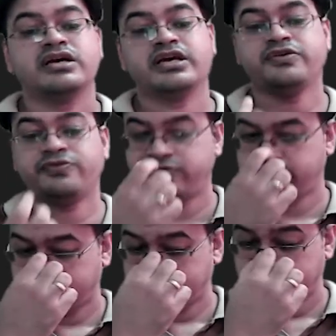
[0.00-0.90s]
If
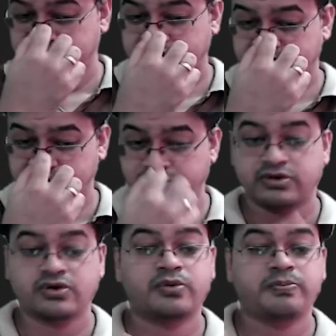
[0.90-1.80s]
the
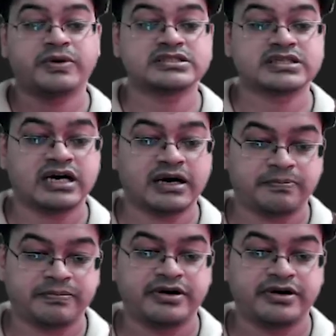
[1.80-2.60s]
curve opens up